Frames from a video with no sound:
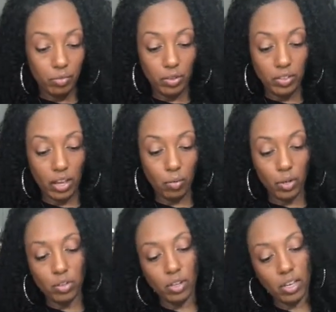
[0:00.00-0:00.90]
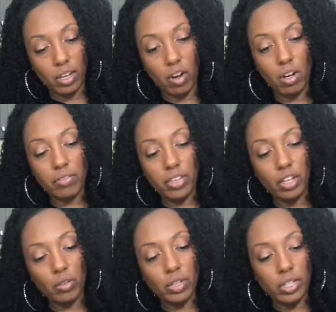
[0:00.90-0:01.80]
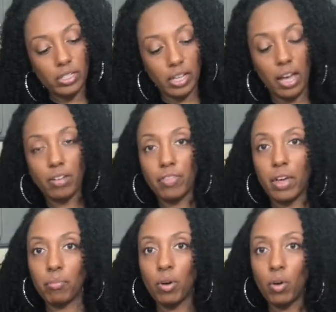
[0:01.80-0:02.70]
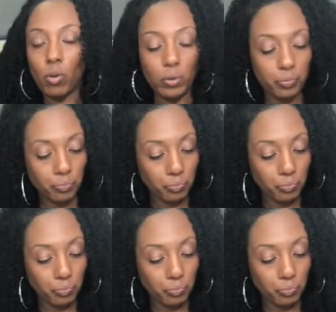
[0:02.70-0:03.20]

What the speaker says: because that way you can get all of the ingredients out of that bowl.